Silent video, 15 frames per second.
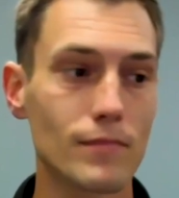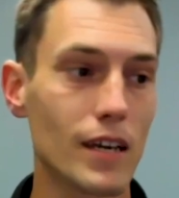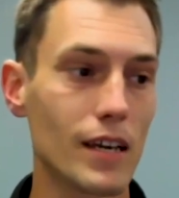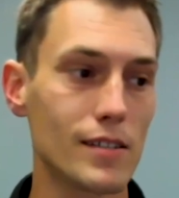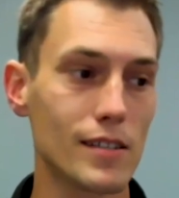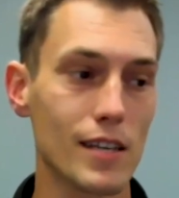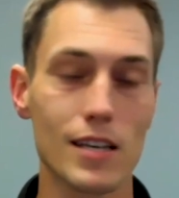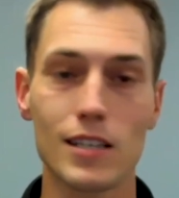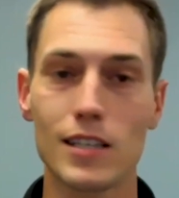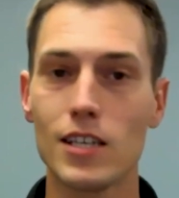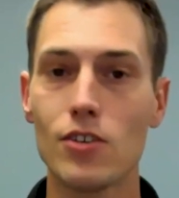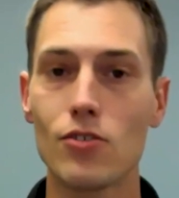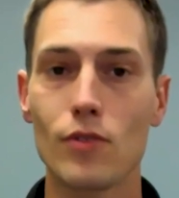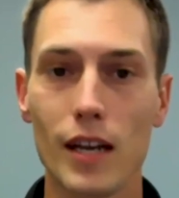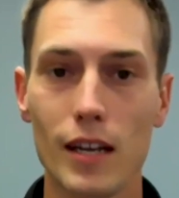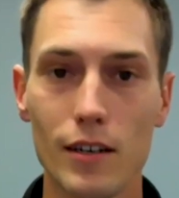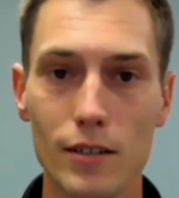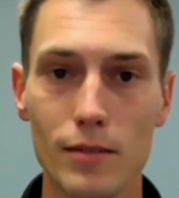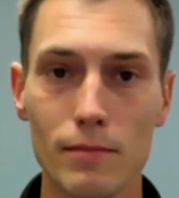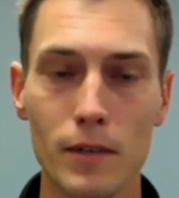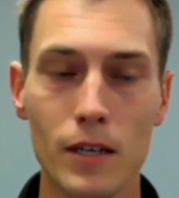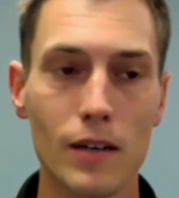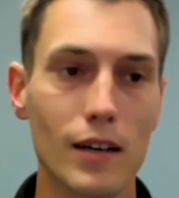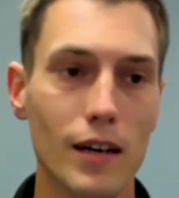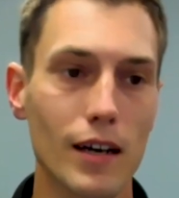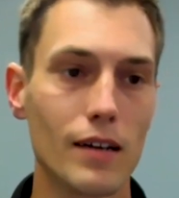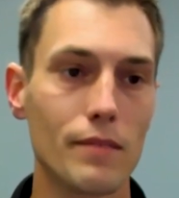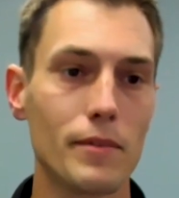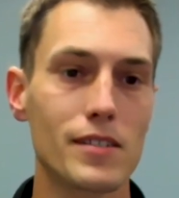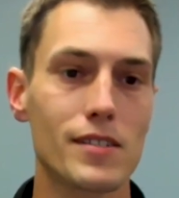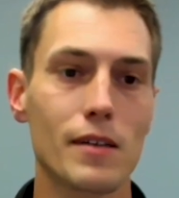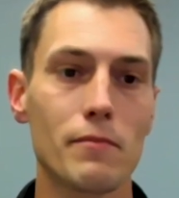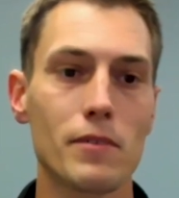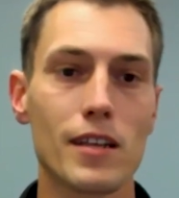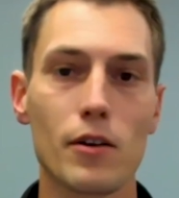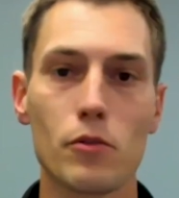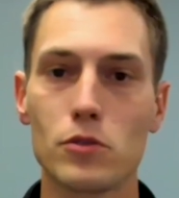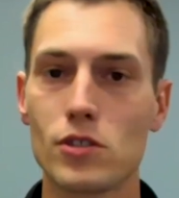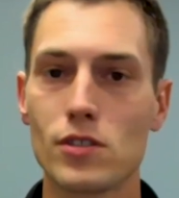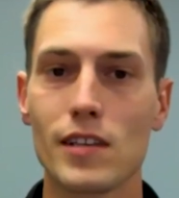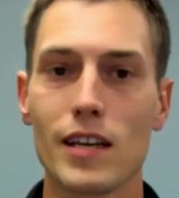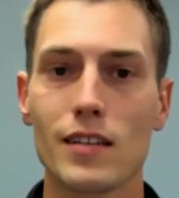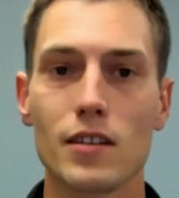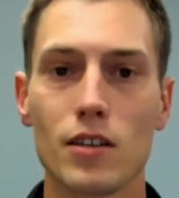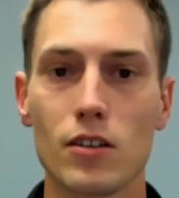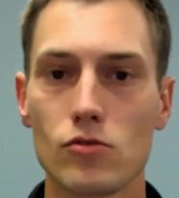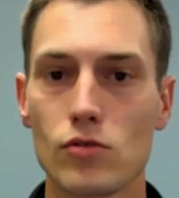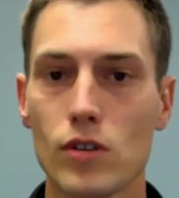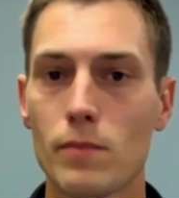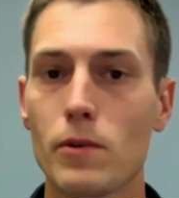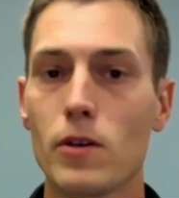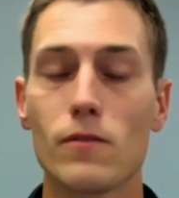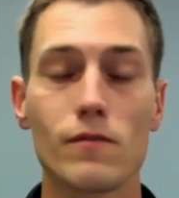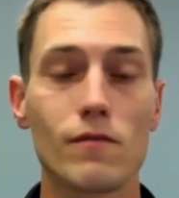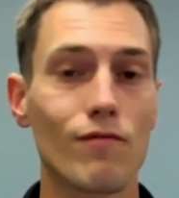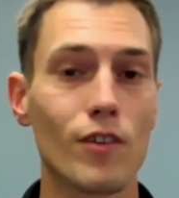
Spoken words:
as a curator, as somebody that would just like to contribute,